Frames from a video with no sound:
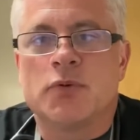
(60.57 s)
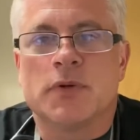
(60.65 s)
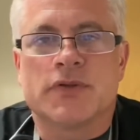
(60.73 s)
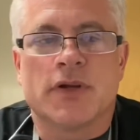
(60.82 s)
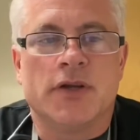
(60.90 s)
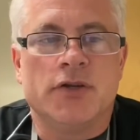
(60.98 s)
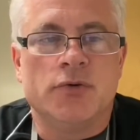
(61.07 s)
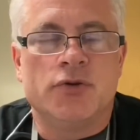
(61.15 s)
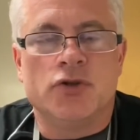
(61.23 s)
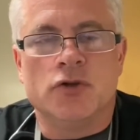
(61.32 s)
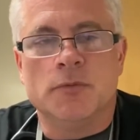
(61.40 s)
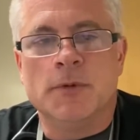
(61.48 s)
to us on
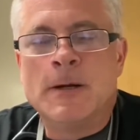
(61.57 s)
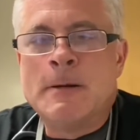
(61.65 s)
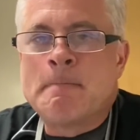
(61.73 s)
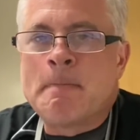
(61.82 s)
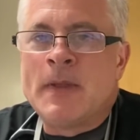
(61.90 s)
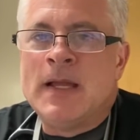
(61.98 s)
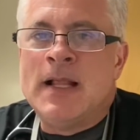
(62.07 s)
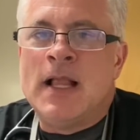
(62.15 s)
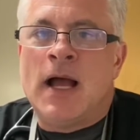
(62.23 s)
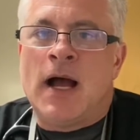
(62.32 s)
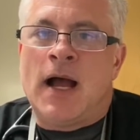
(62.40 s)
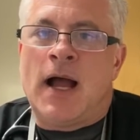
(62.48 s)
YouTube.
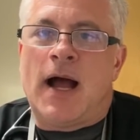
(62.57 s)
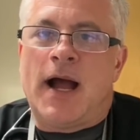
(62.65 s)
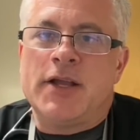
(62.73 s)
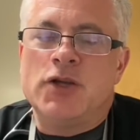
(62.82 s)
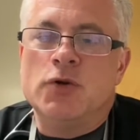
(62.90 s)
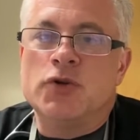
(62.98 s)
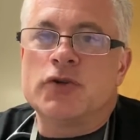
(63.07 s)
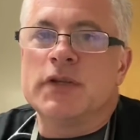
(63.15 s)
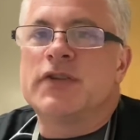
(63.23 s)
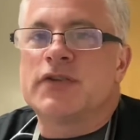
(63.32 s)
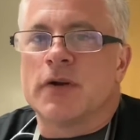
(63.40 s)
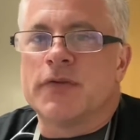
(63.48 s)
I usually
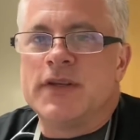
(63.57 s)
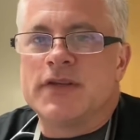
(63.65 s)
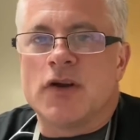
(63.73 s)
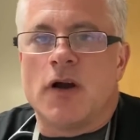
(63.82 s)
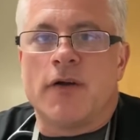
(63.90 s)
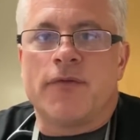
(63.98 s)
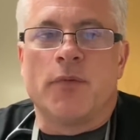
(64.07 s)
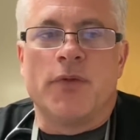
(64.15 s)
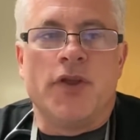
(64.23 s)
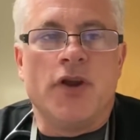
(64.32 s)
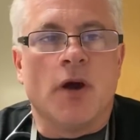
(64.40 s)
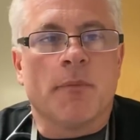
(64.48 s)
start these off with
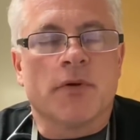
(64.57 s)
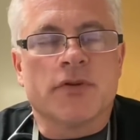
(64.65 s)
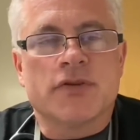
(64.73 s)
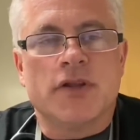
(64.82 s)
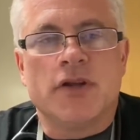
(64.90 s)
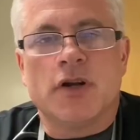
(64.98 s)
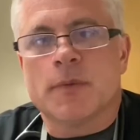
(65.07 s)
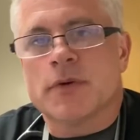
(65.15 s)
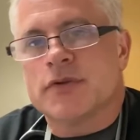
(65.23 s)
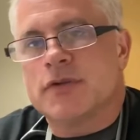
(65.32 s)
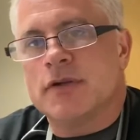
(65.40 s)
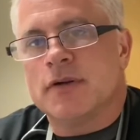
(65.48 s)
the numbers, and the
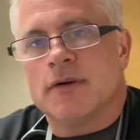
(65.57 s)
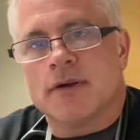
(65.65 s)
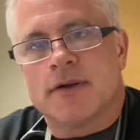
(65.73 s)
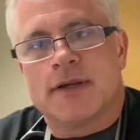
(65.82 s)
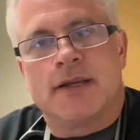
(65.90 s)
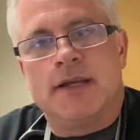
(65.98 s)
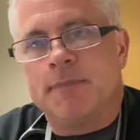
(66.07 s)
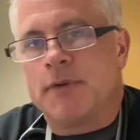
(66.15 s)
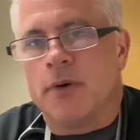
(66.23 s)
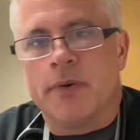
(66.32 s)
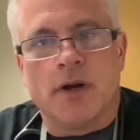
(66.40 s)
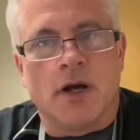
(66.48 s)
numbers, you know, are keep
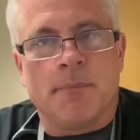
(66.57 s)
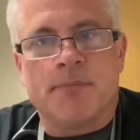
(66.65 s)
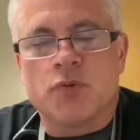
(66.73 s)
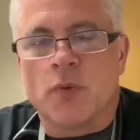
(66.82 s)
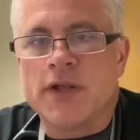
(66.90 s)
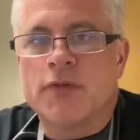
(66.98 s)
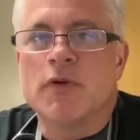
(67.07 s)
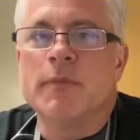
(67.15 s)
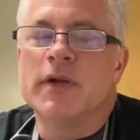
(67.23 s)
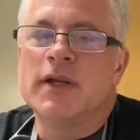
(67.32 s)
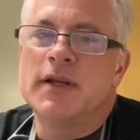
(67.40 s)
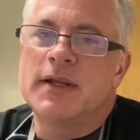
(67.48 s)
going up. 23
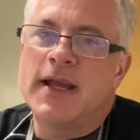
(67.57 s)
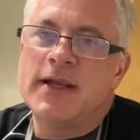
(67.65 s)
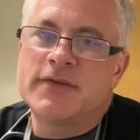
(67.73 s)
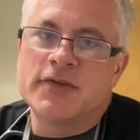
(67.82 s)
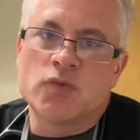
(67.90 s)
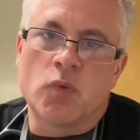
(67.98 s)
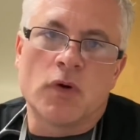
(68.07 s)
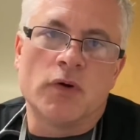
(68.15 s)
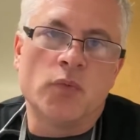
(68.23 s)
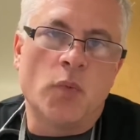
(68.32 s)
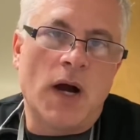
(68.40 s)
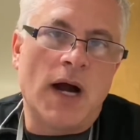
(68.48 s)
million cases
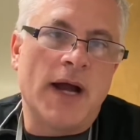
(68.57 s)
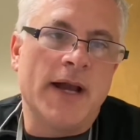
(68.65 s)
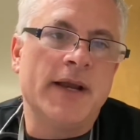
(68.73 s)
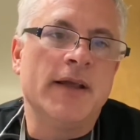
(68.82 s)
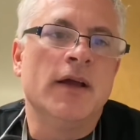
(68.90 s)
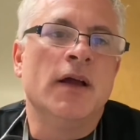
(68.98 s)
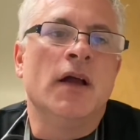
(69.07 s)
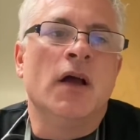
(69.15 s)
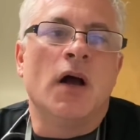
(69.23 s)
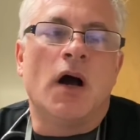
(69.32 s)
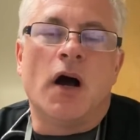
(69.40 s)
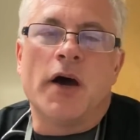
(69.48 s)
worldwide,
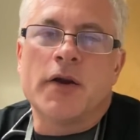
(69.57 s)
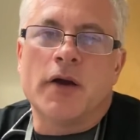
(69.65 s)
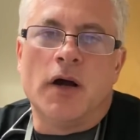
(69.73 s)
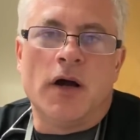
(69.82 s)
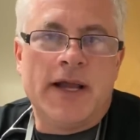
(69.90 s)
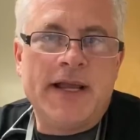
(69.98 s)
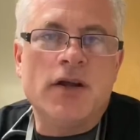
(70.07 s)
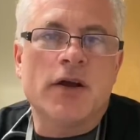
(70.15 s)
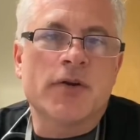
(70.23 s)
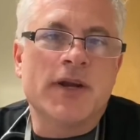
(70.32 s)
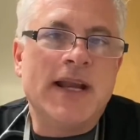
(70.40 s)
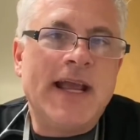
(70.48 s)

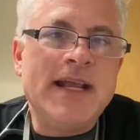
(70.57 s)
808,000